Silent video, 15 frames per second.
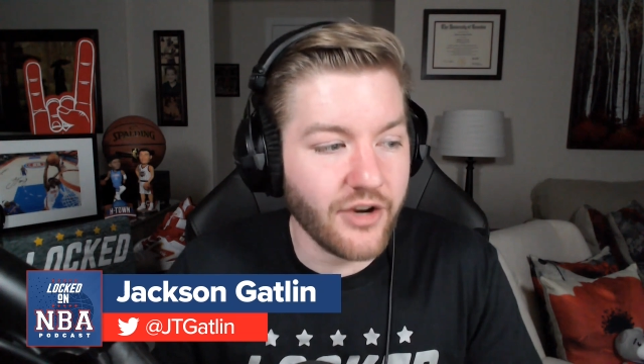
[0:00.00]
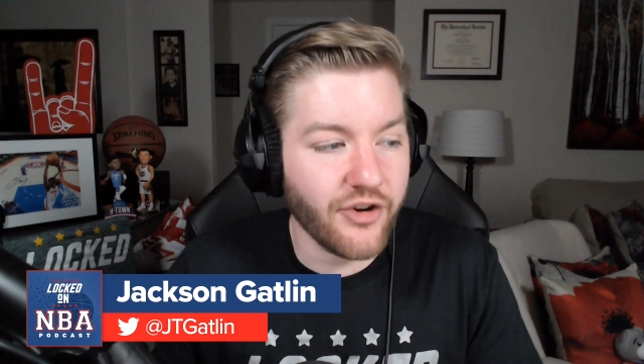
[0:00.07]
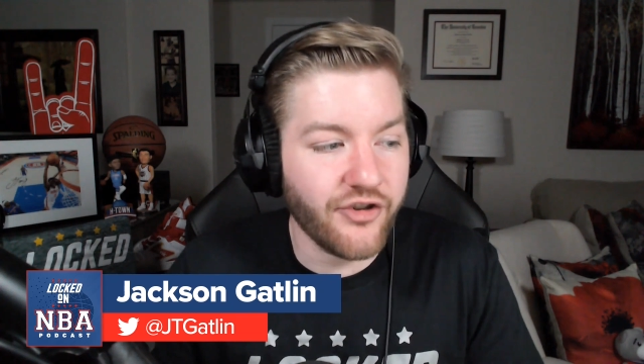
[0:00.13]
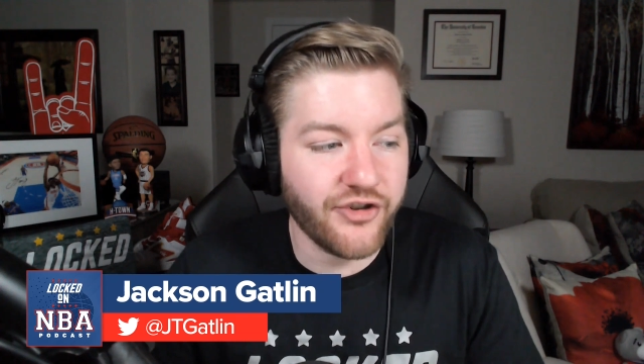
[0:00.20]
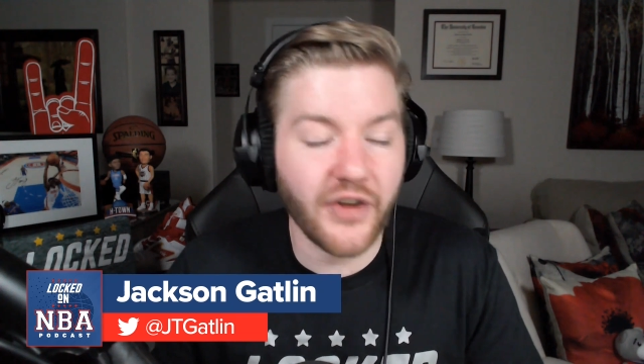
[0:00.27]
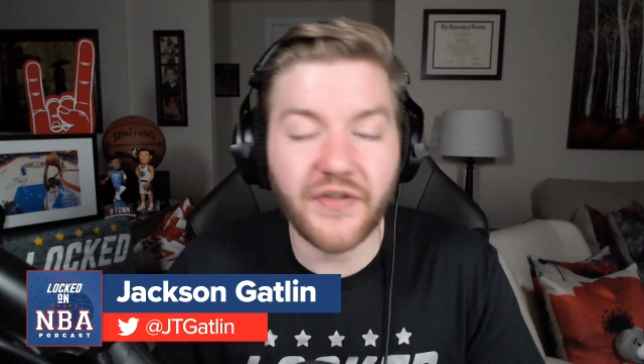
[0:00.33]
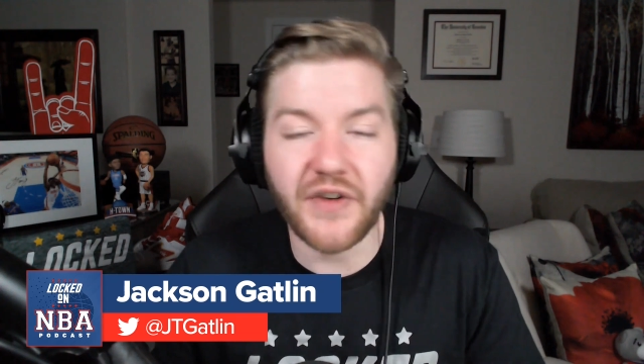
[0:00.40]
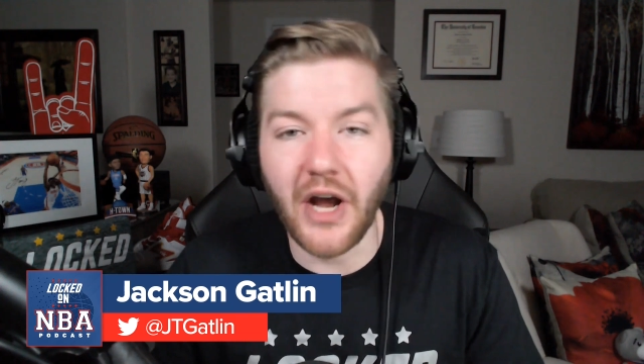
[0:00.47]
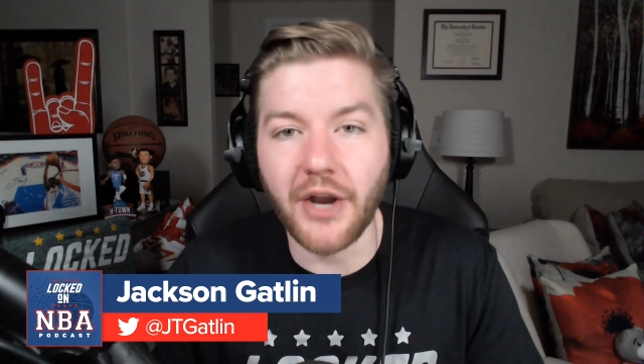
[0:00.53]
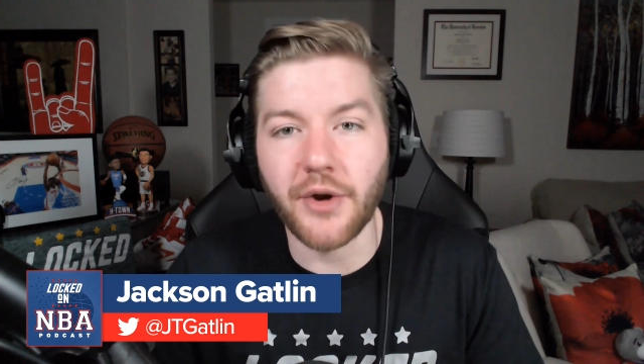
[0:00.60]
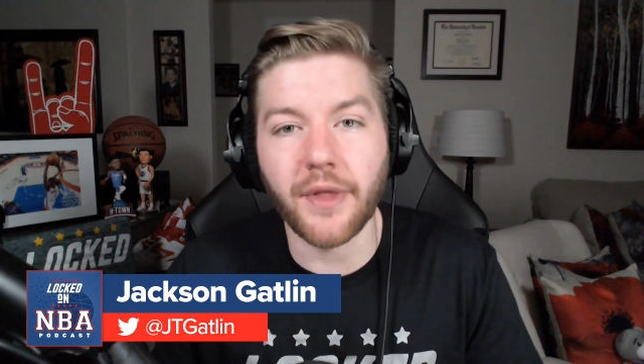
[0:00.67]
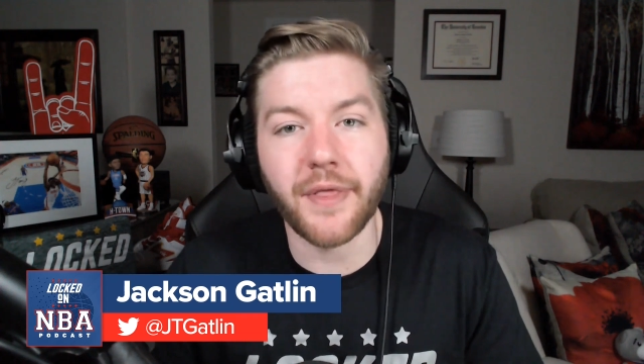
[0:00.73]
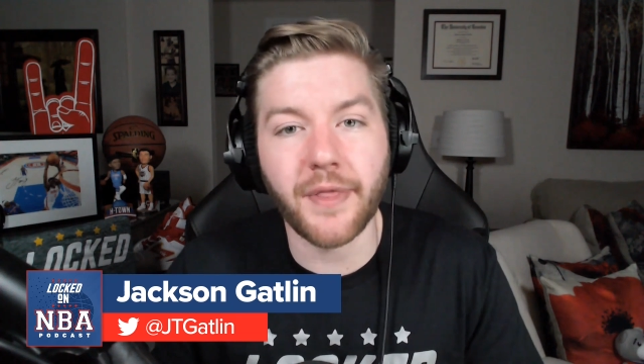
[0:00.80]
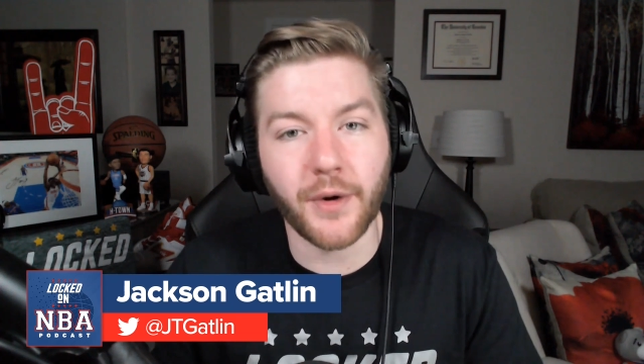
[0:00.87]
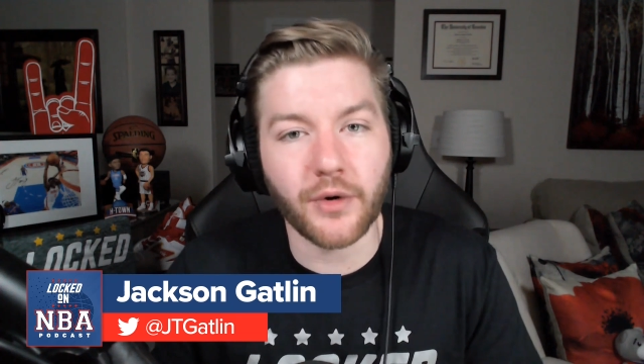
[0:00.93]
in just
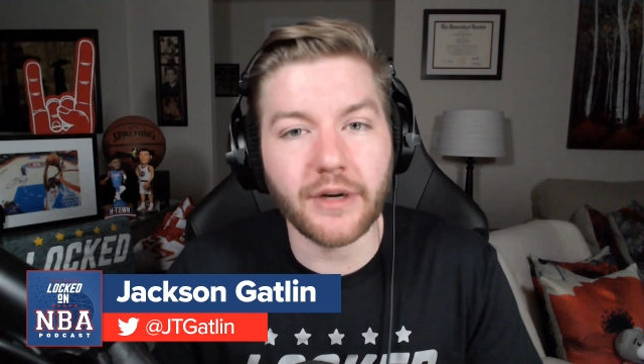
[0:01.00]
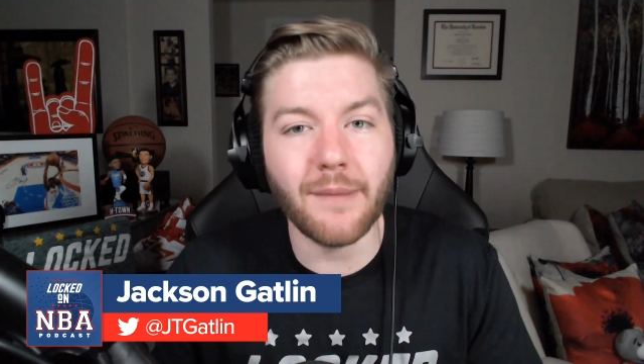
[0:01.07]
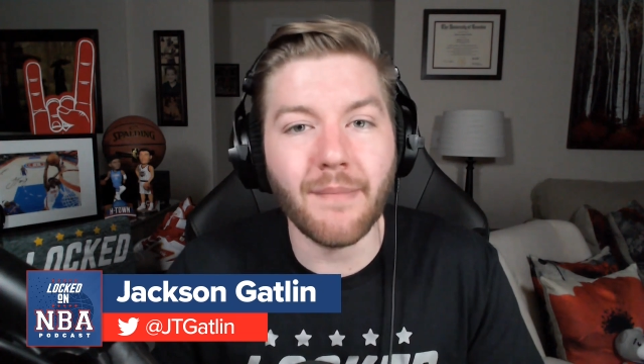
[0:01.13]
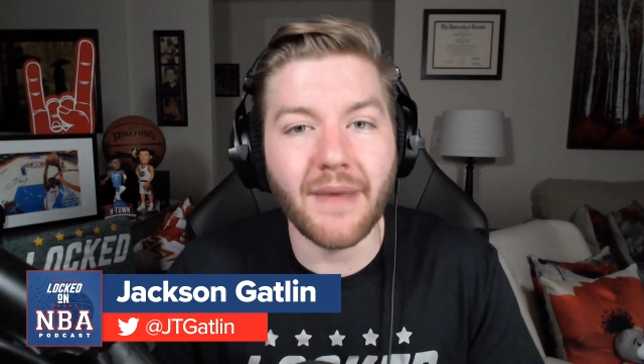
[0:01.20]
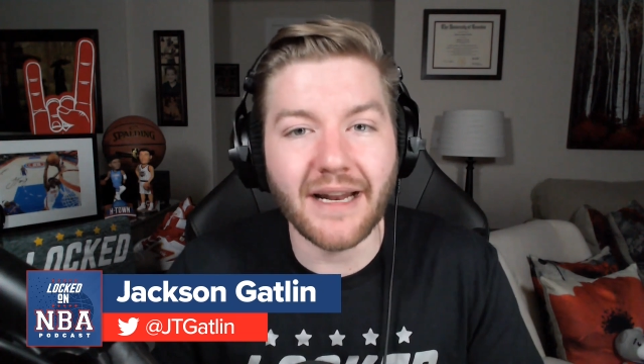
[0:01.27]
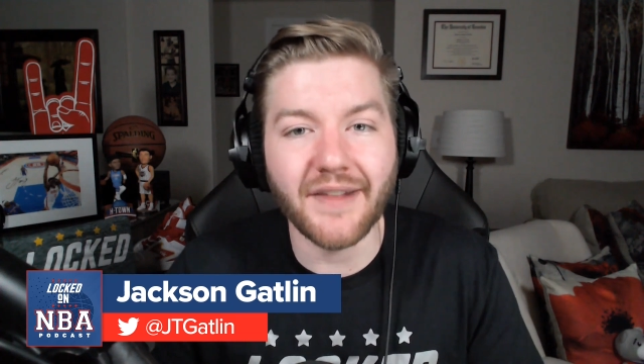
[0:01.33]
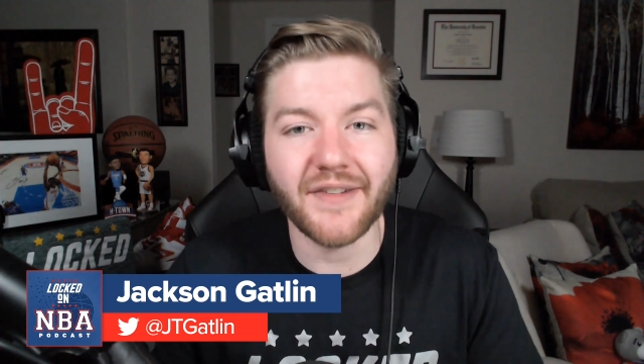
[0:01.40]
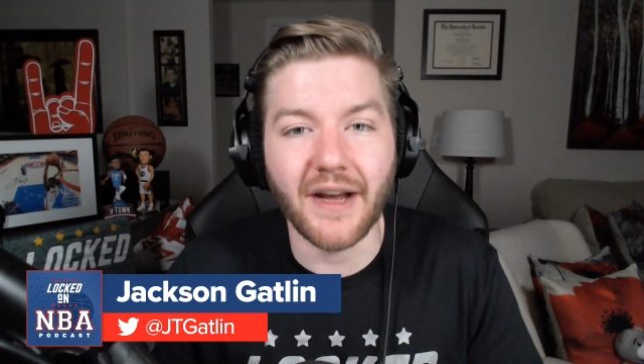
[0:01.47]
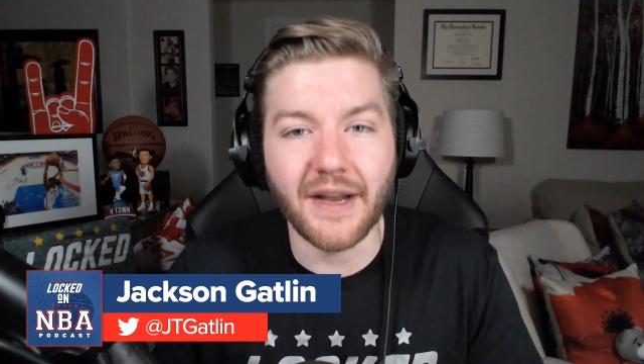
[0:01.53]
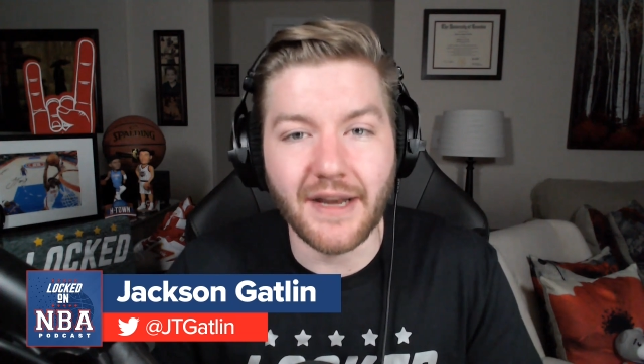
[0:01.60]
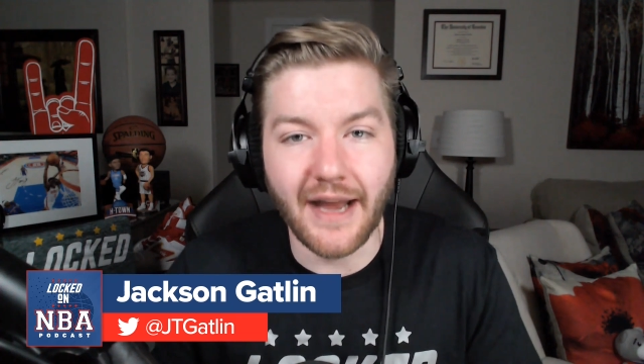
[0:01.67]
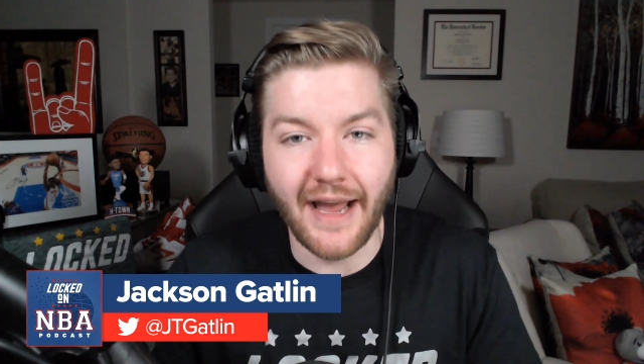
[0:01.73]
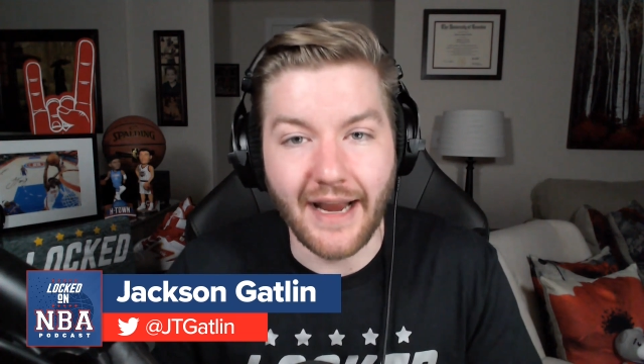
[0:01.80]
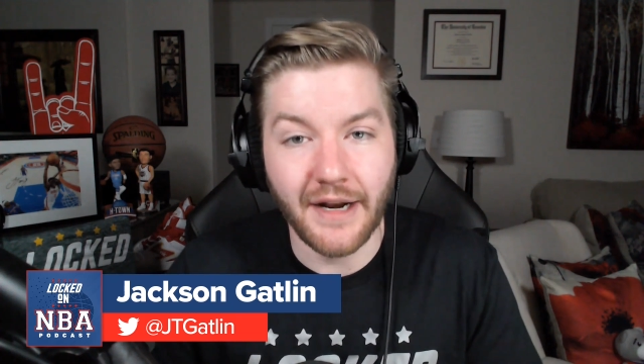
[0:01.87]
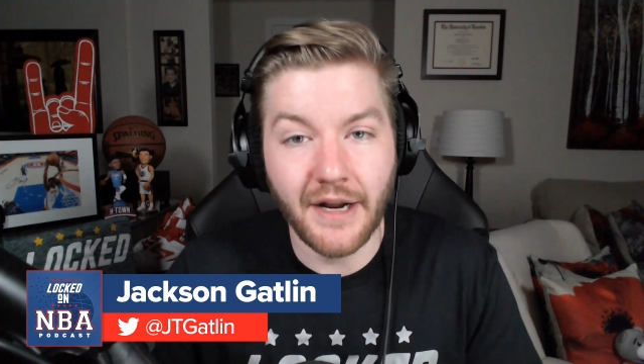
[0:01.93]
under thirty minutes a
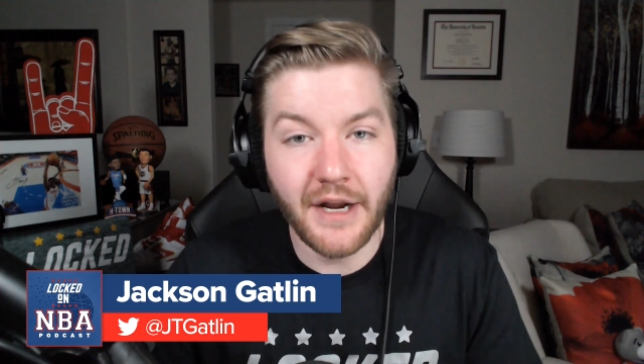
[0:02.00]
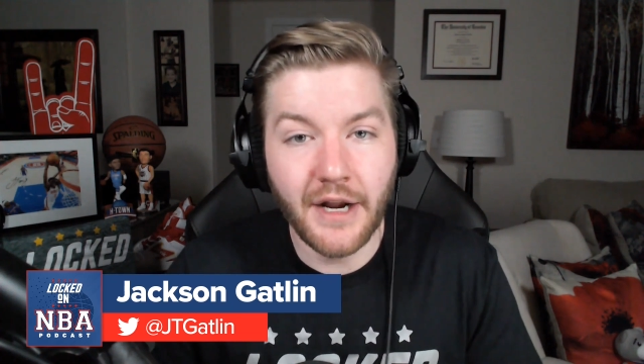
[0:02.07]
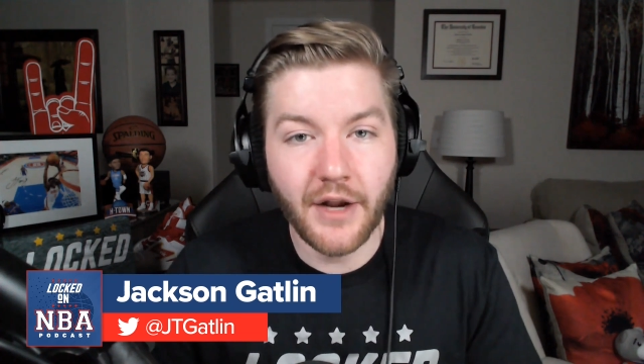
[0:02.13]
night.